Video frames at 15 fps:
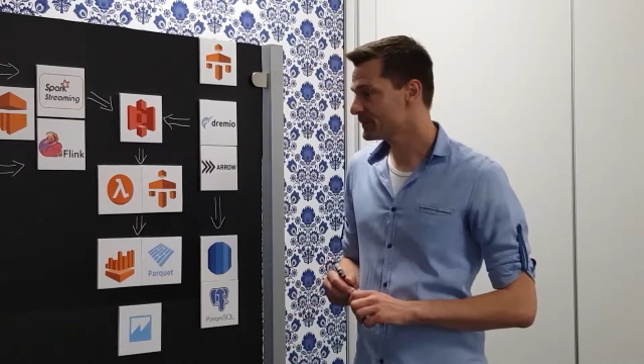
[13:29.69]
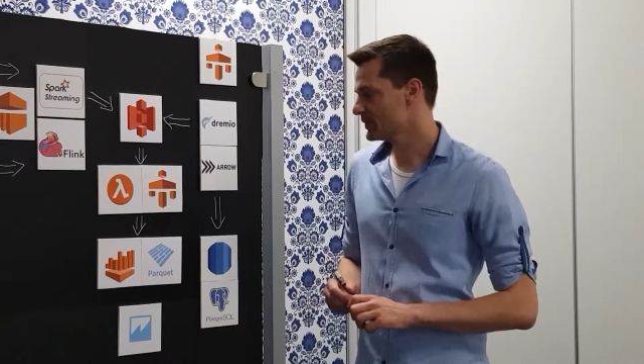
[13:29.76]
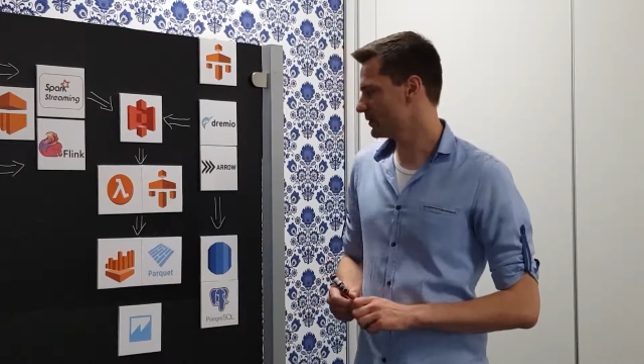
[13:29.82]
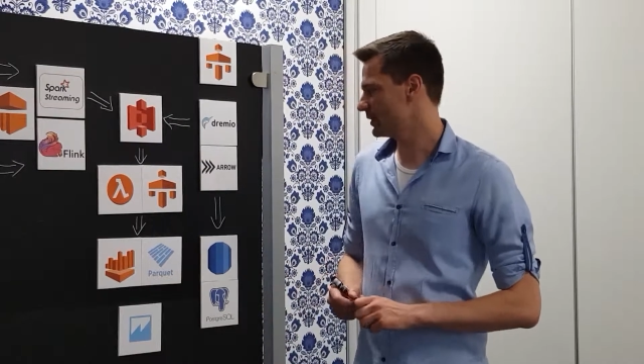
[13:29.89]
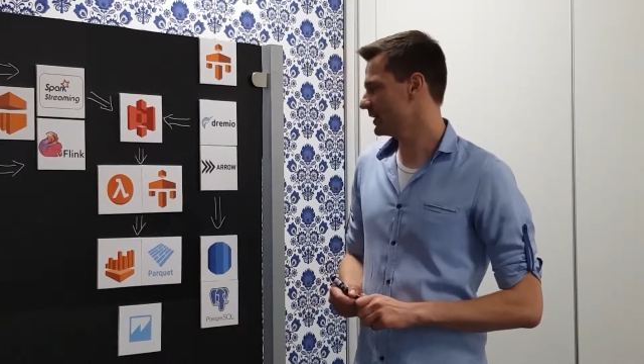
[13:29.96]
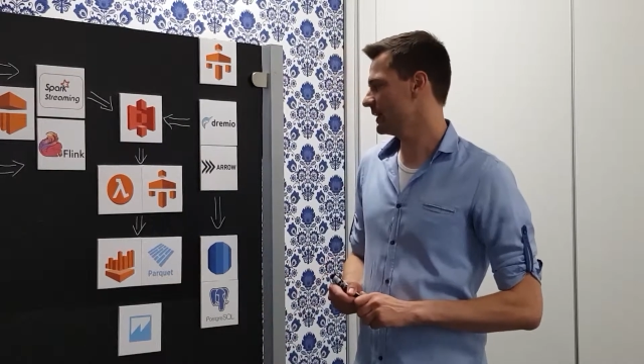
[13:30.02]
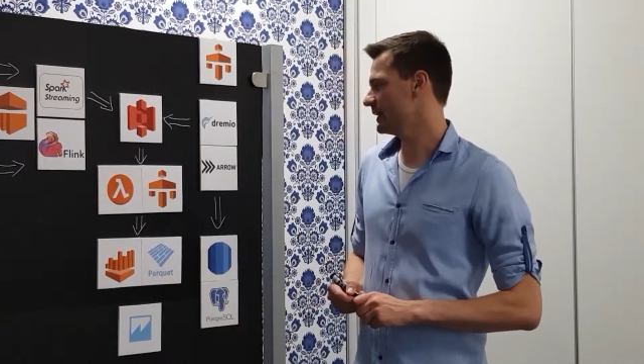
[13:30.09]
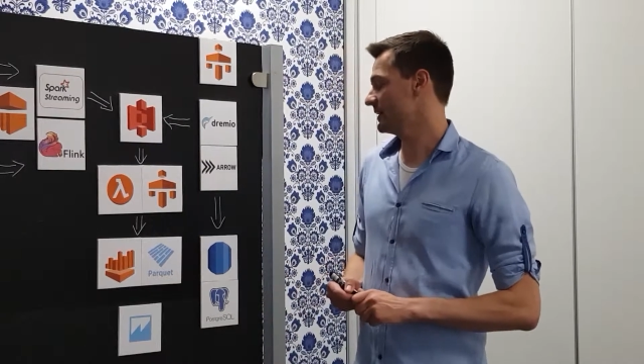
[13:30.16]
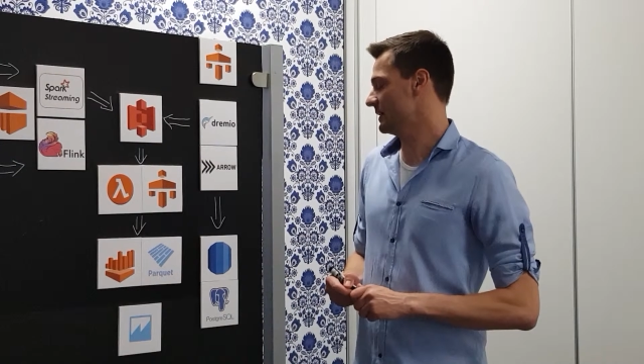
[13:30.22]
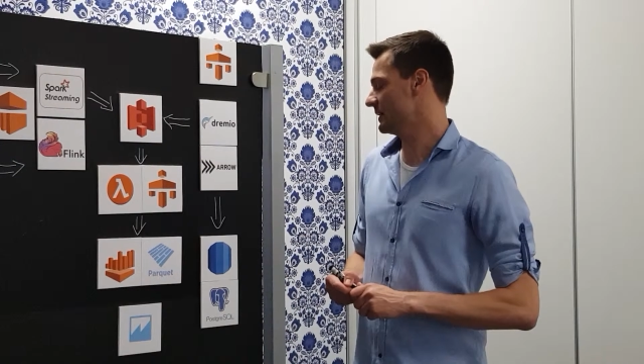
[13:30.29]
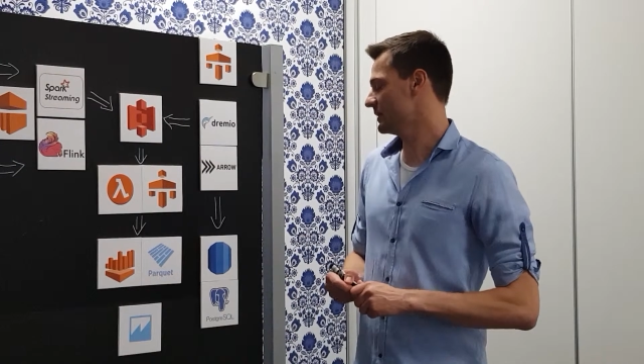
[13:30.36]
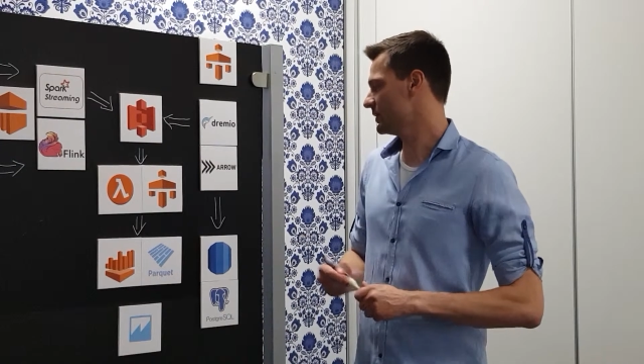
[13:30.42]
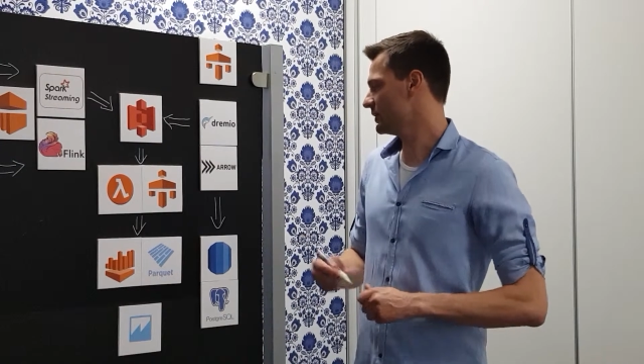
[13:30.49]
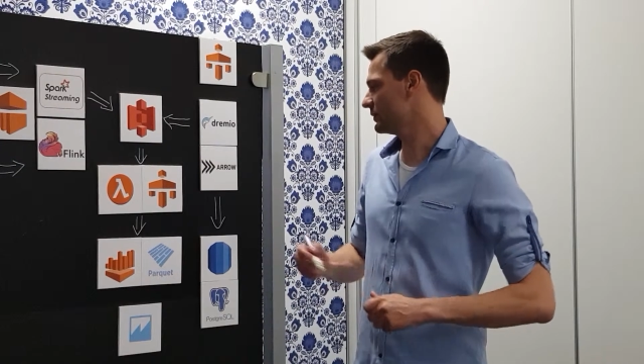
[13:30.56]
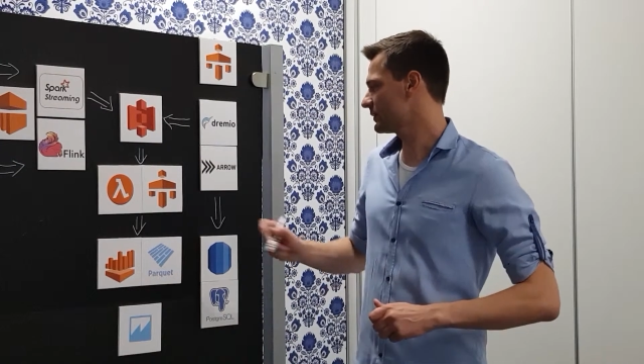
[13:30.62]
you
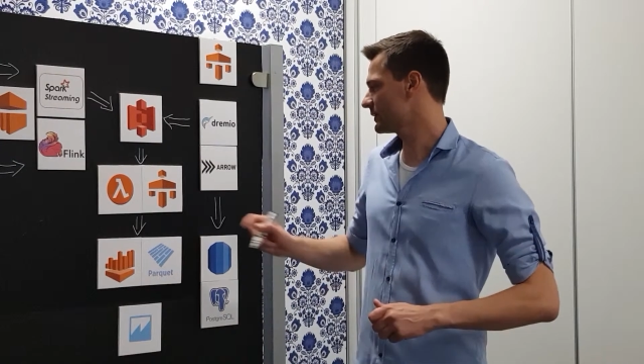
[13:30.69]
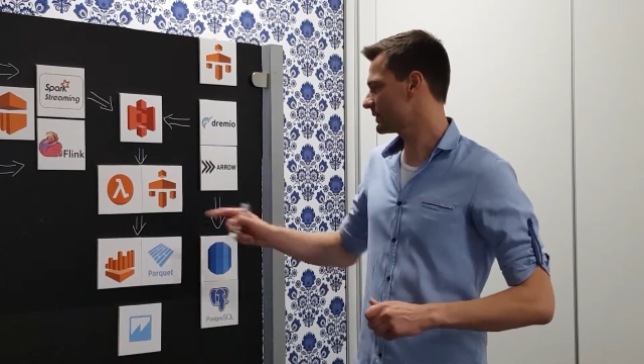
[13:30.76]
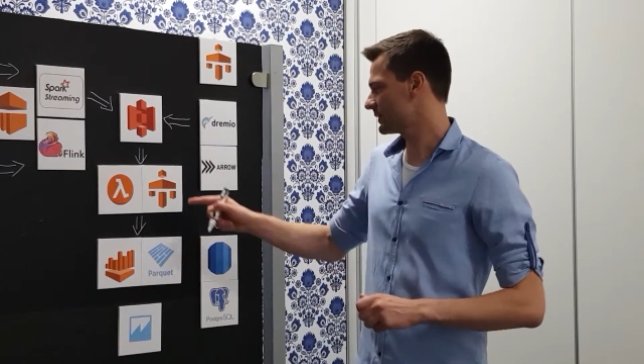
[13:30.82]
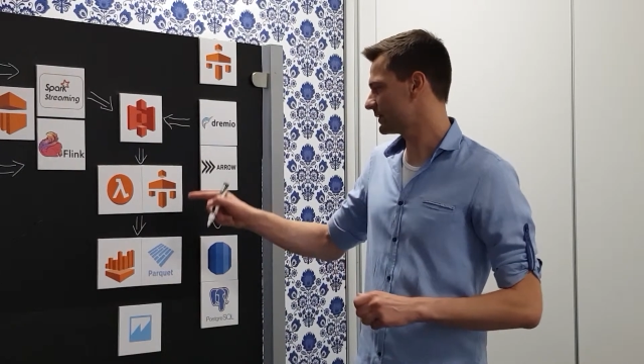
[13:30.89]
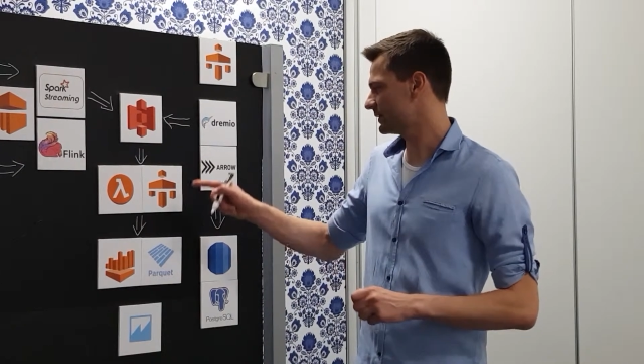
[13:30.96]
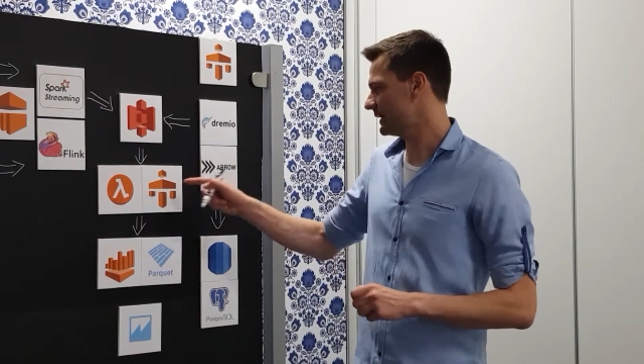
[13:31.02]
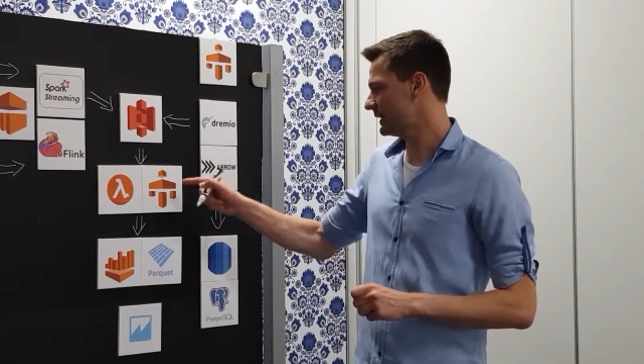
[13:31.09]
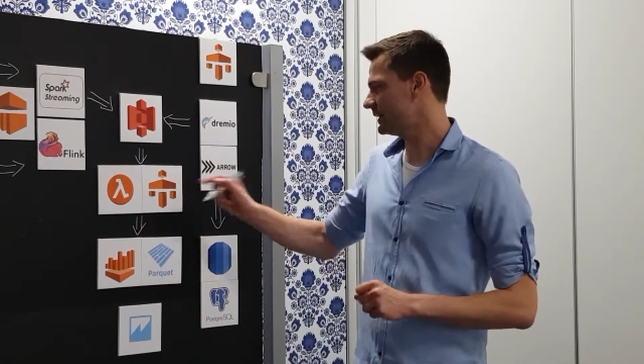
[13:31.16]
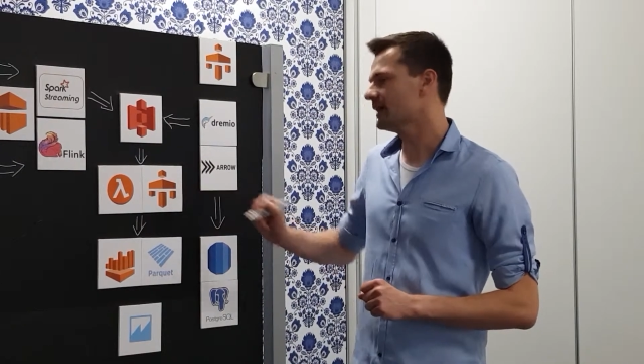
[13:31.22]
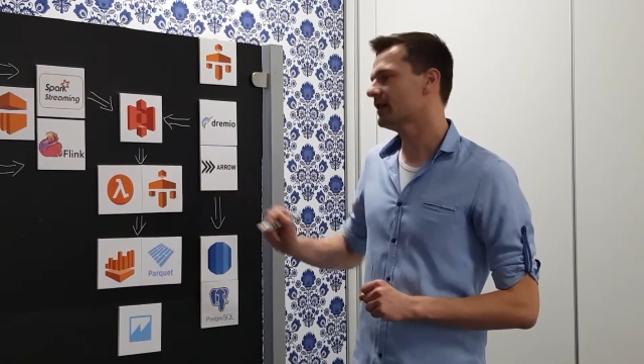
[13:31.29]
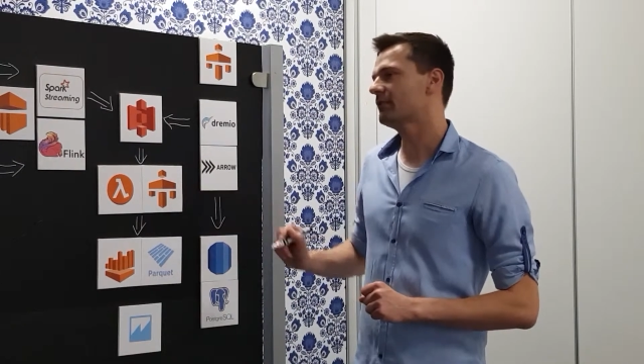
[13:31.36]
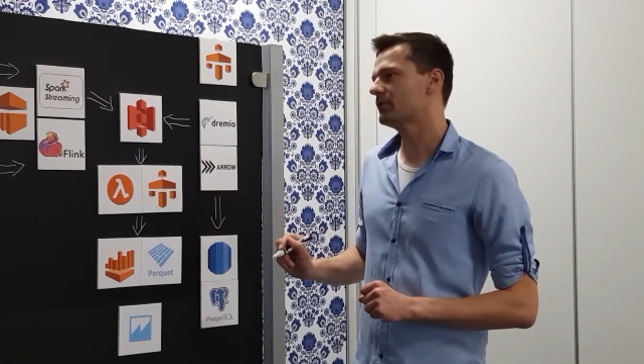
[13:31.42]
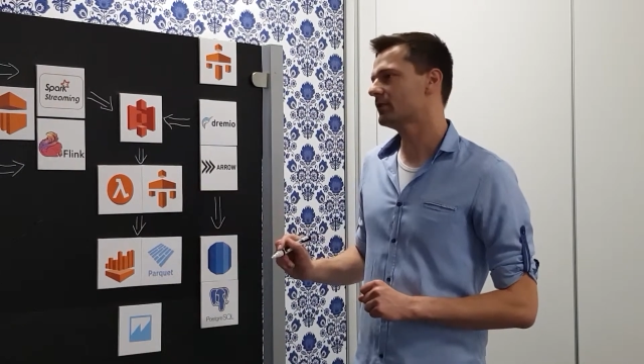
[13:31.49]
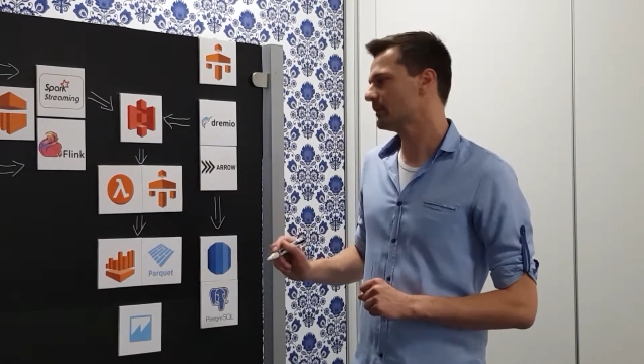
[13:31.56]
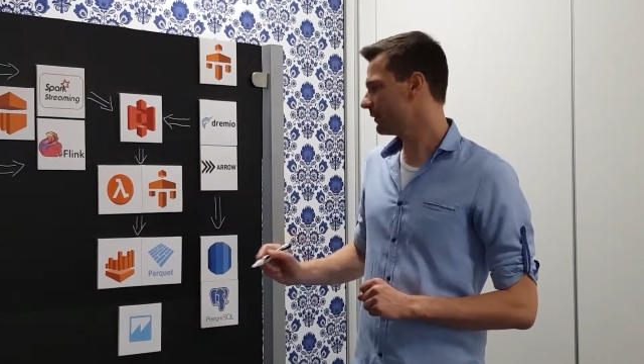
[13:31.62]
can use
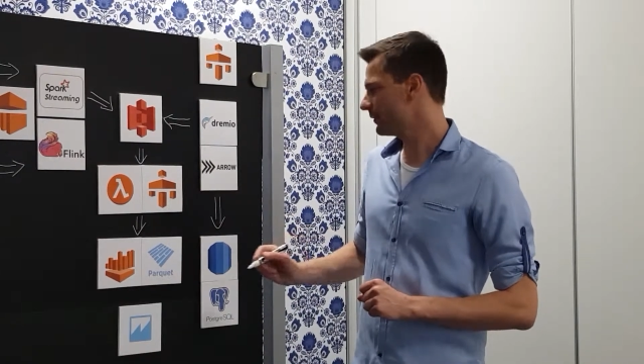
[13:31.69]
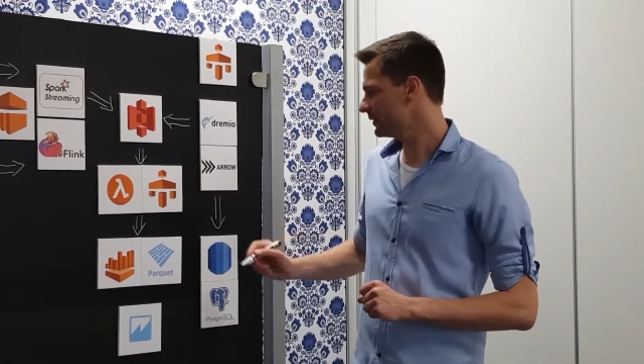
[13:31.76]
data from